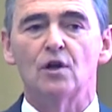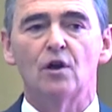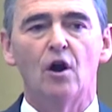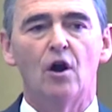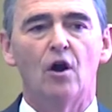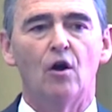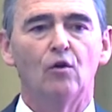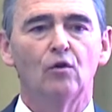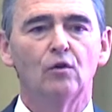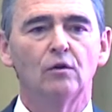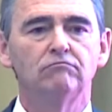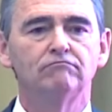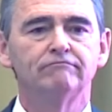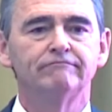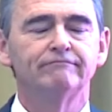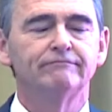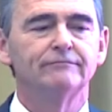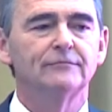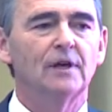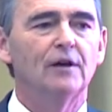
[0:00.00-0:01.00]

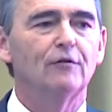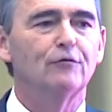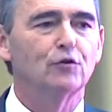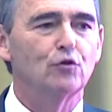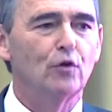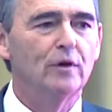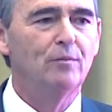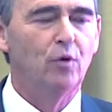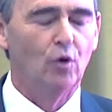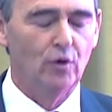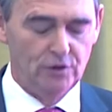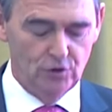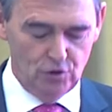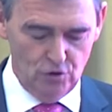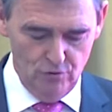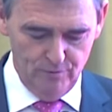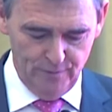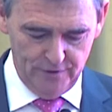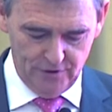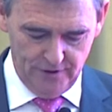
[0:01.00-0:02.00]
whole of
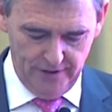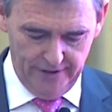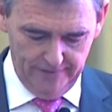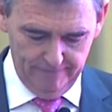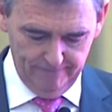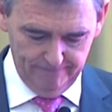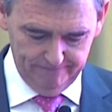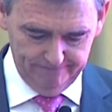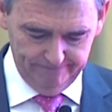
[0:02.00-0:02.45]
3.2%.